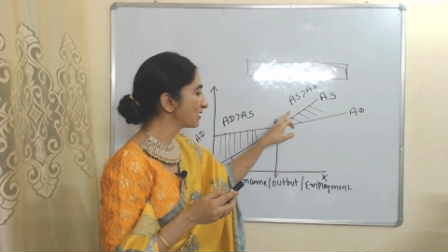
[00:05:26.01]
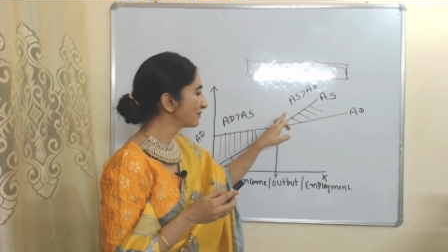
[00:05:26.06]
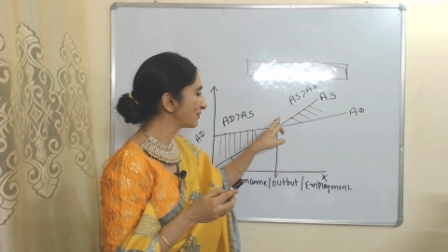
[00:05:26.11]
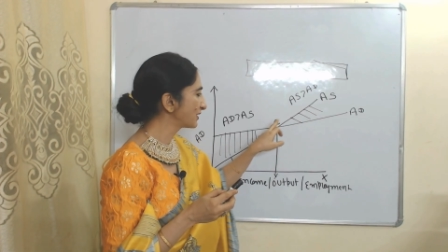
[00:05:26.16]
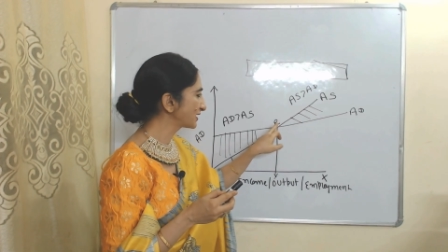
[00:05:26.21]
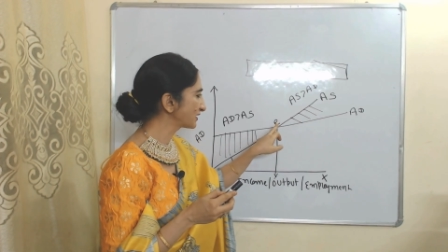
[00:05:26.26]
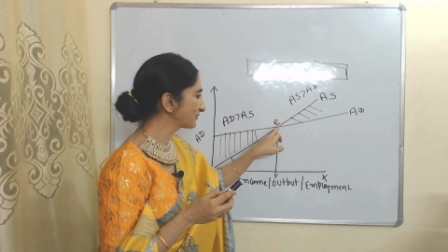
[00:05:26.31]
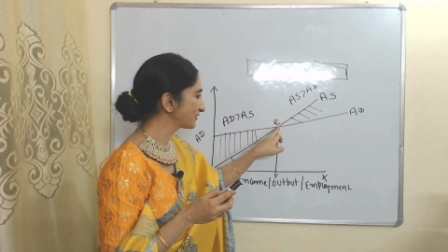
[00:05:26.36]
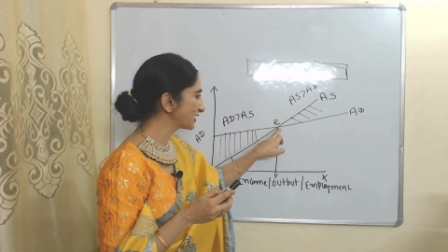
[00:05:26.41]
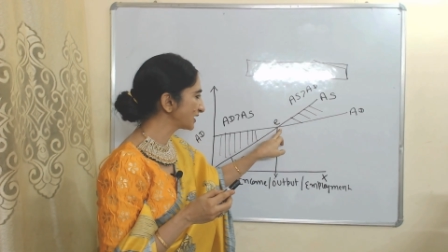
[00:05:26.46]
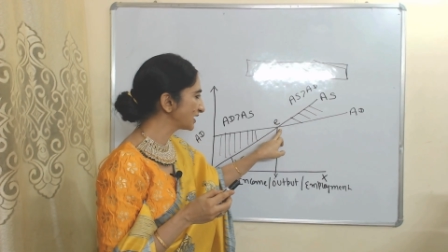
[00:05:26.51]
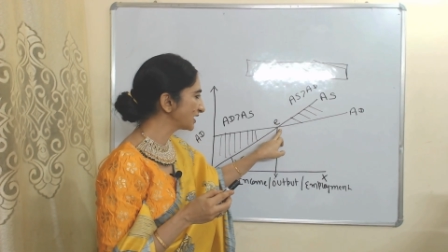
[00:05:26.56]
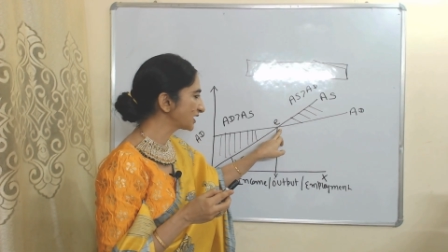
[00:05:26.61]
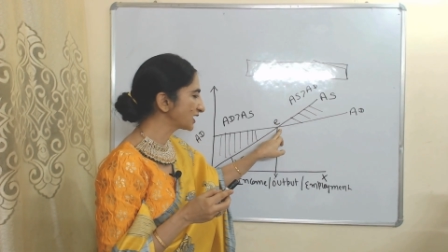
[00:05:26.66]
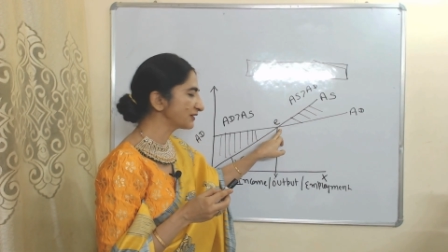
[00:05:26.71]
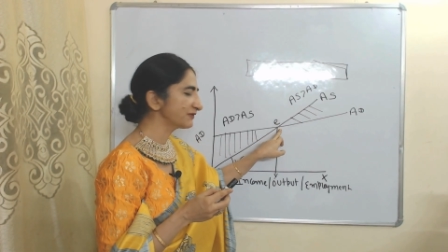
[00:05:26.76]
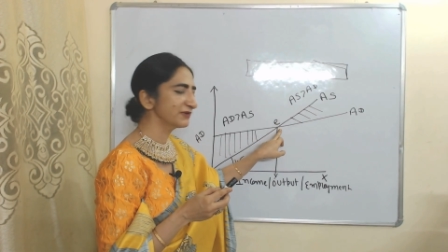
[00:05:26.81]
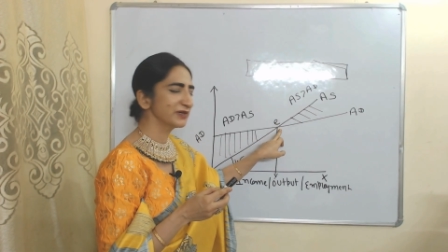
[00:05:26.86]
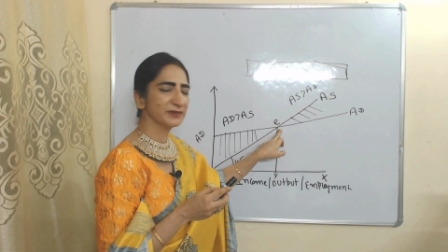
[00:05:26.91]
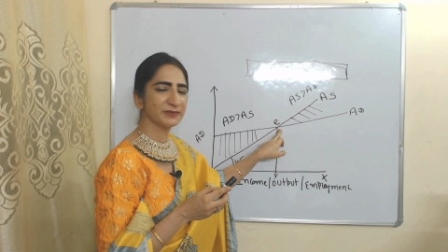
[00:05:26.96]
But our
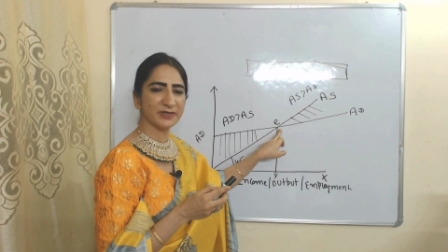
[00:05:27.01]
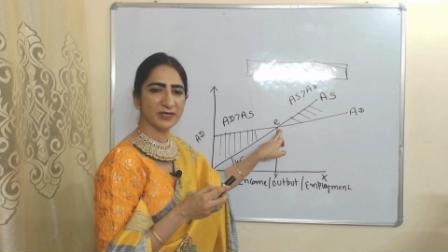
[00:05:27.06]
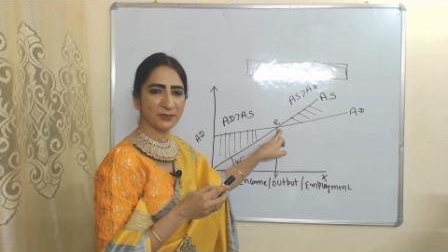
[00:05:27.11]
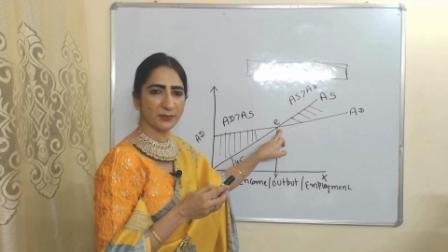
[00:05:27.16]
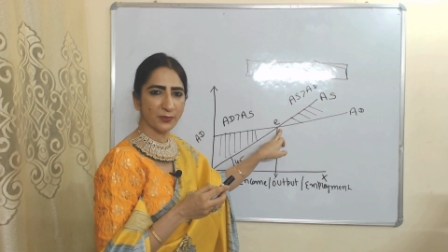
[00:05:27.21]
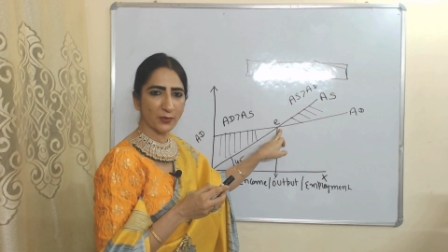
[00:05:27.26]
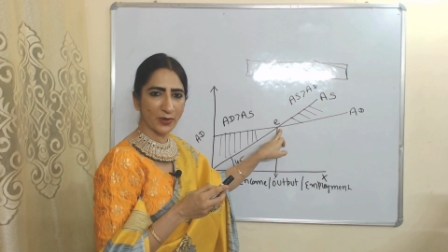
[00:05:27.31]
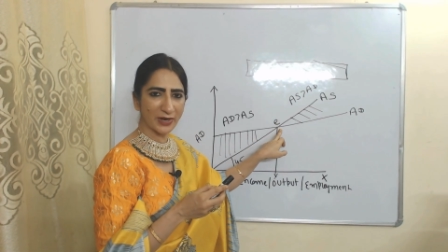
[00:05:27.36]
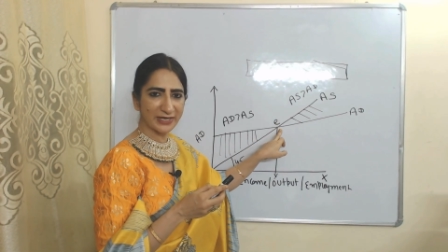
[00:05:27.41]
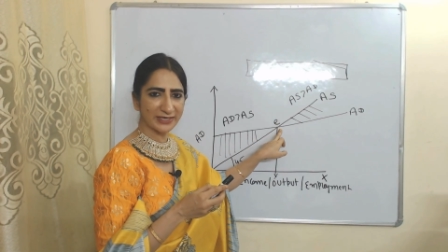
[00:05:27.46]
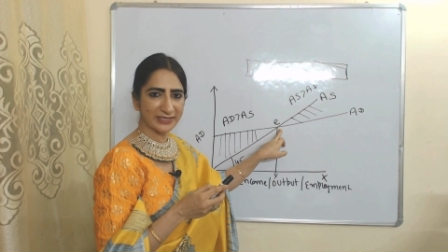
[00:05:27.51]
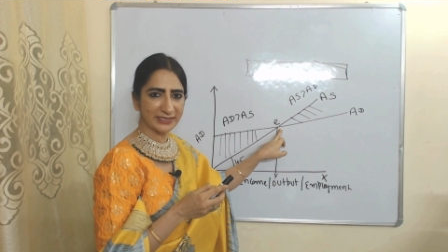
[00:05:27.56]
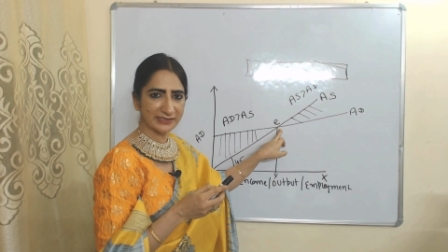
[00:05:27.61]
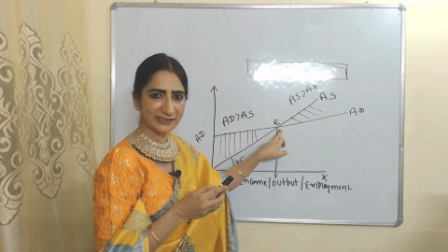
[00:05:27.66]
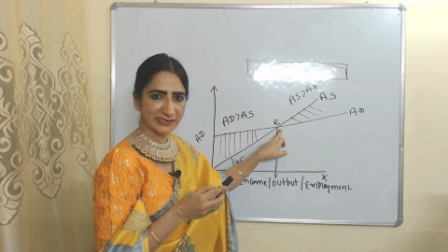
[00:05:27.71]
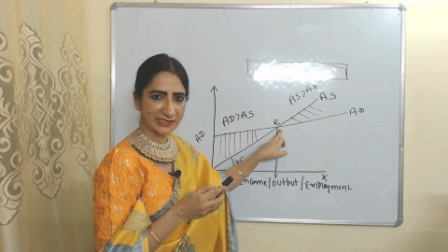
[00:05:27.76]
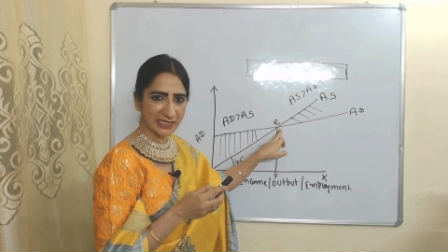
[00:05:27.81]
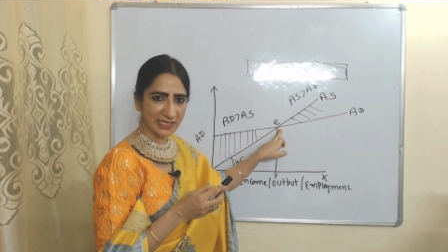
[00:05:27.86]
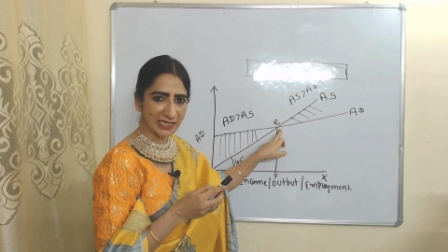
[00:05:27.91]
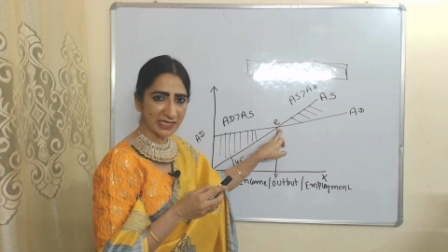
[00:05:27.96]
equilibrium point
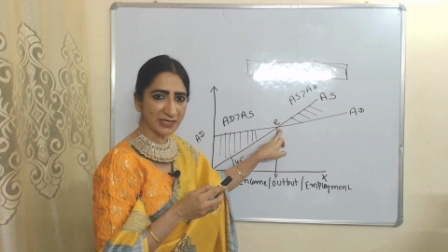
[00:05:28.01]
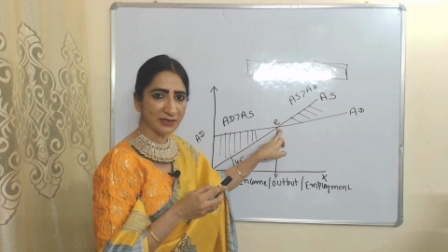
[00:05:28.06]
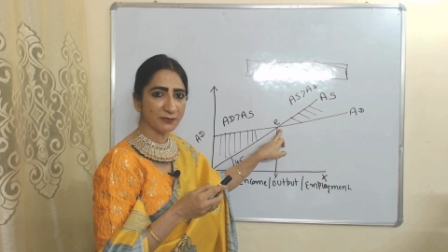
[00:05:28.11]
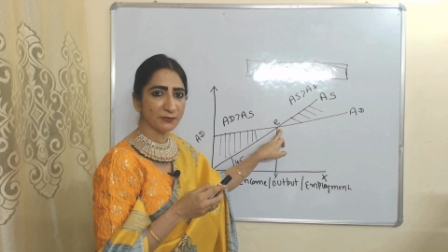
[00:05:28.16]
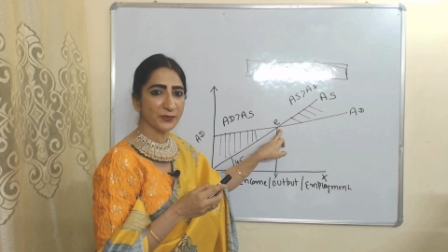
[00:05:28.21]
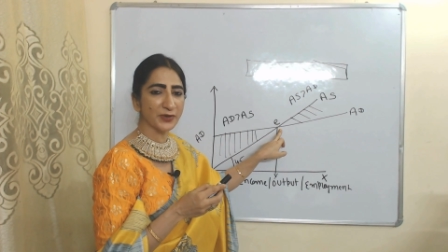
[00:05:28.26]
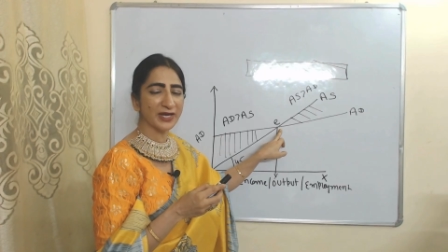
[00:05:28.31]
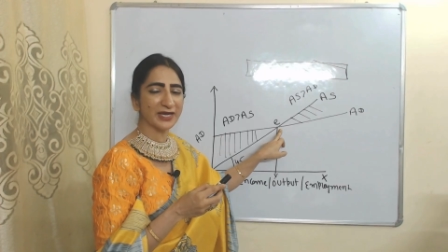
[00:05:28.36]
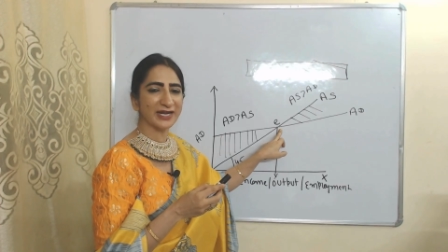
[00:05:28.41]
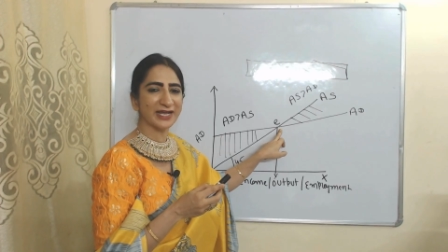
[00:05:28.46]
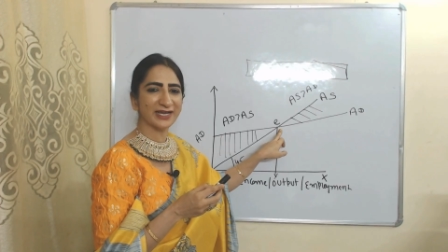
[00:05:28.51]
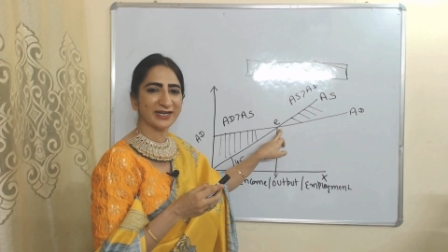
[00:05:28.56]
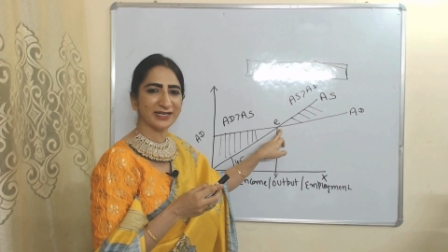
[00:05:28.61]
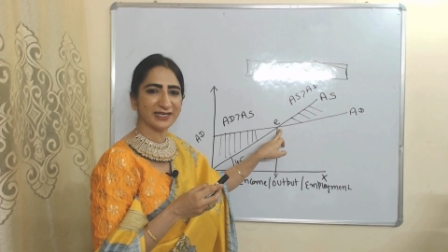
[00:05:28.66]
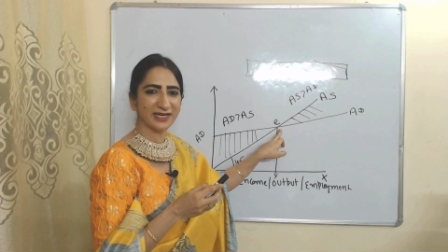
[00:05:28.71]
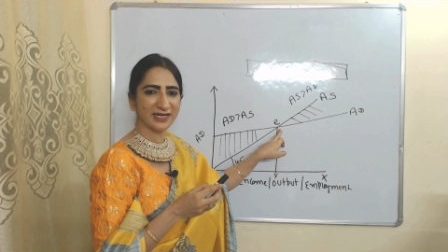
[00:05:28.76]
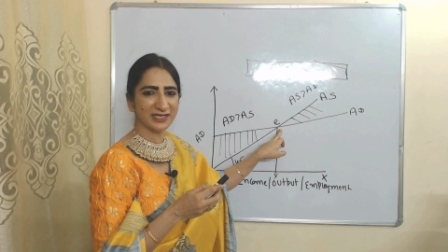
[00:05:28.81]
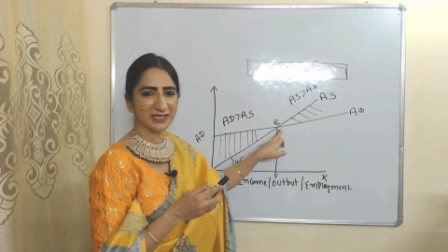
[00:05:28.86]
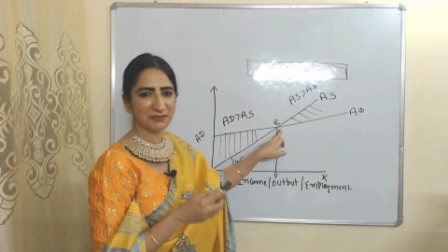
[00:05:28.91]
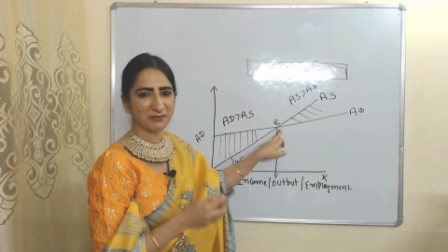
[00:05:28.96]
is E, where
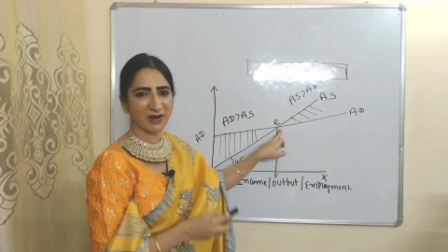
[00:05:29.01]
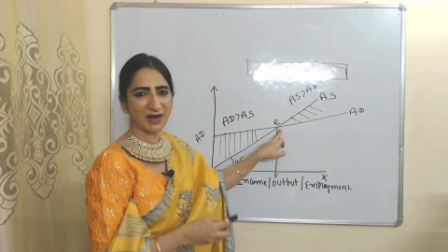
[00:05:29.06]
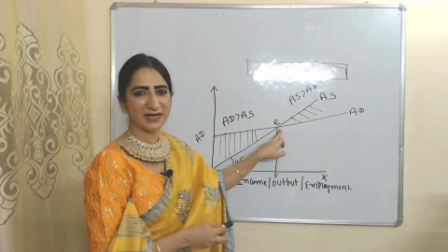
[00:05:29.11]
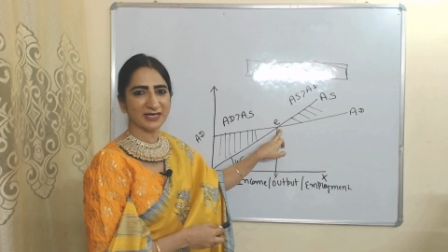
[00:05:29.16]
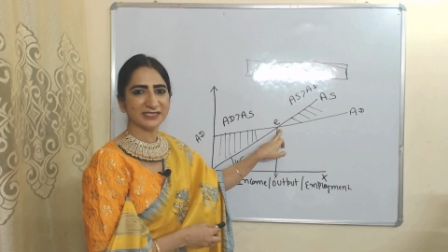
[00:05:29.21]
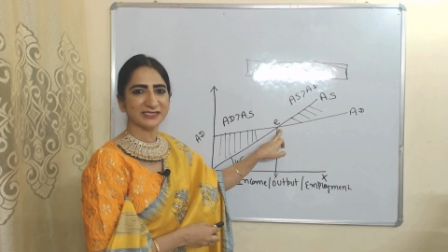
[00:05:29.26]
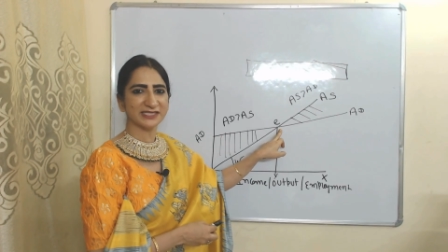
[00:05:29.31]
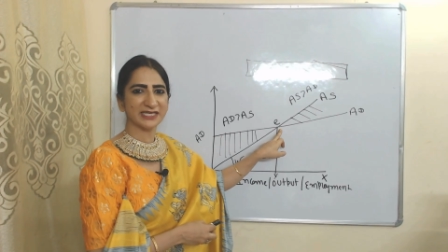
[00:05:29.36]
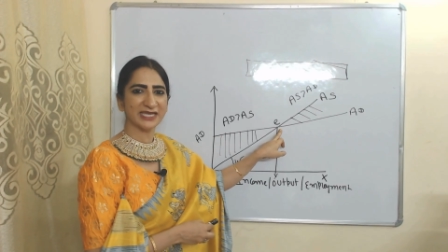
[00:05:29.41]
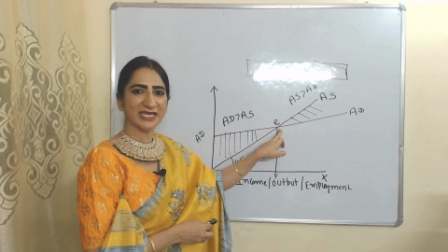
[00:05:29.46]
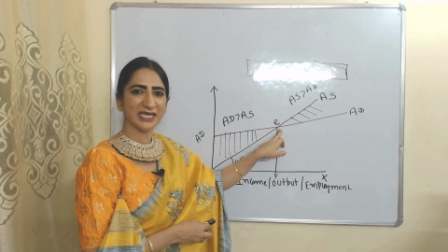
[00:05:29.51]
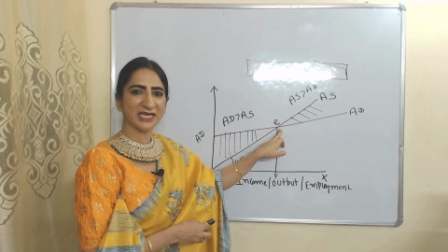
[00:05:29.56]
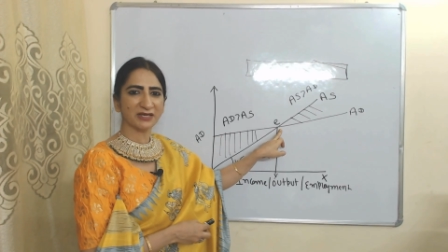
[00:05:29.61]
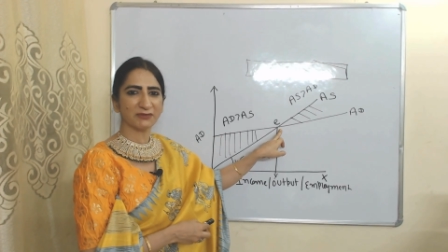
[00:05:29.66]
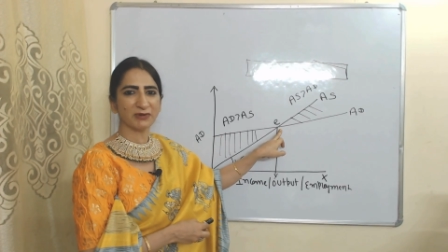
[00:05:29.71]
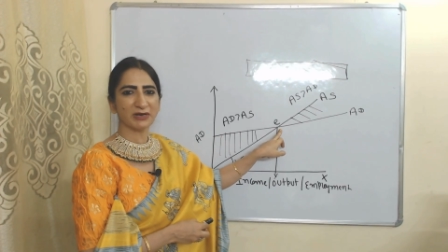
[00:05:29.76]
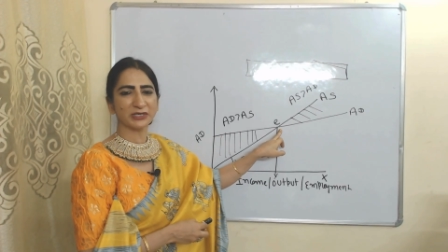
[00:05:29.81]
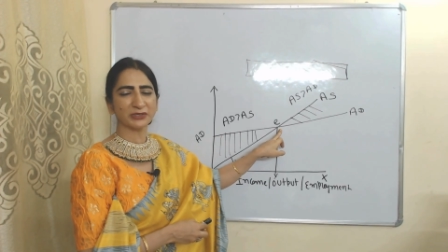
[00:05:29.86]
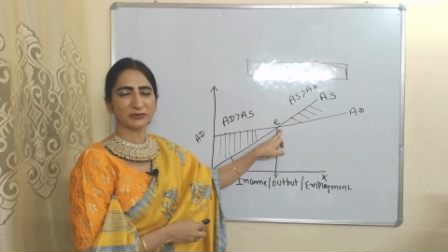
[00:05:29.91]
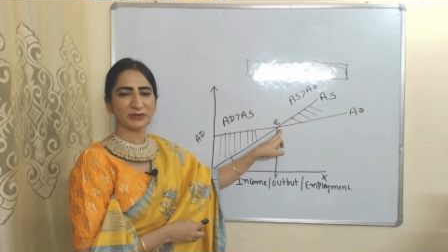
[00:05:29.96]
aggregate demand is
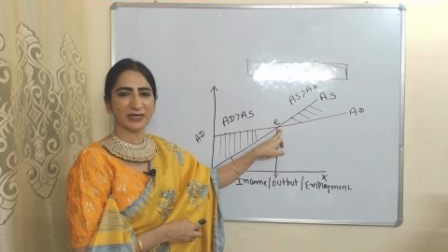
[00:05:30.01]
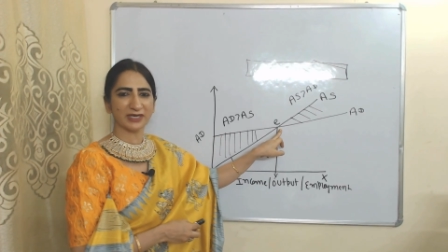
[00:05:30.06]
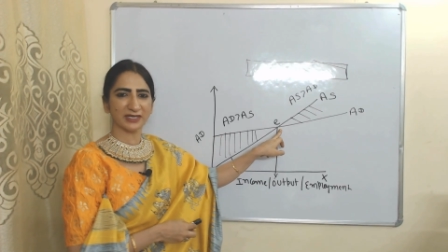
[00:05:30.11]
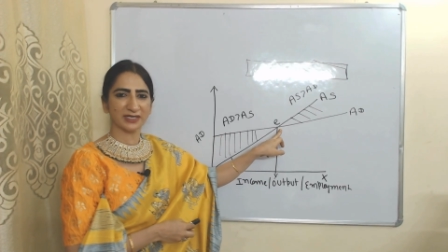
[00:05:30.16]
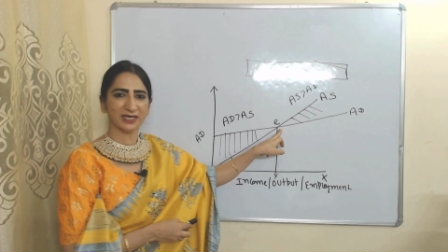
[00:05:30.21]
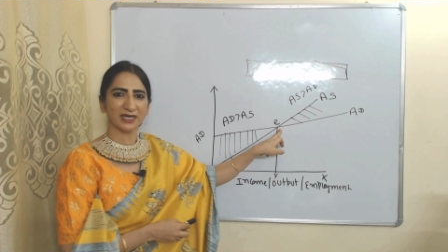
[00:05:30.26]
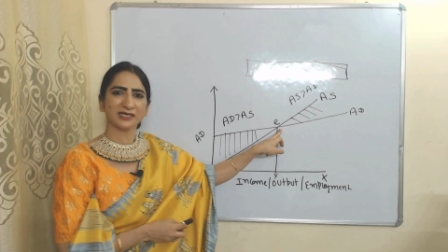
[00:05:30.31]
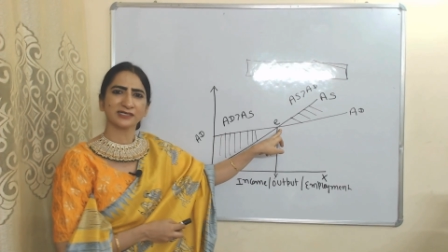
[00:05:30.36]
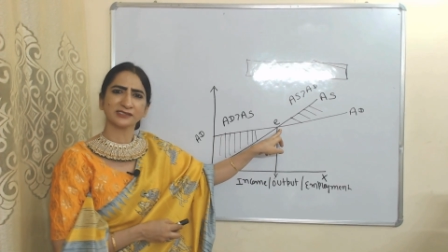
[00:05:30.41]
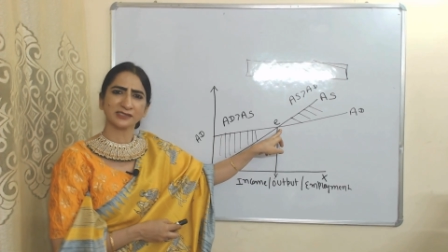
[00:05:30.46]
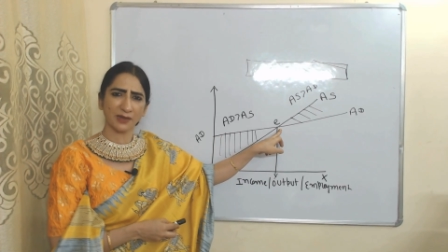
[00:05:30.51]
equal to aggregate